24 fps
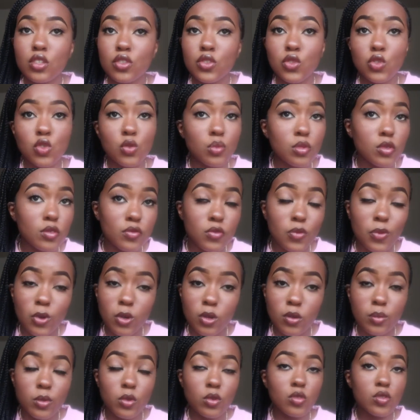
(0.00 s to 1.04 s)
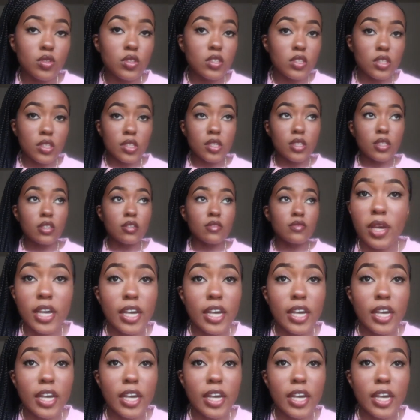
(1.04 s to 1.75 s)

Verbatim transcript: super affordable stuff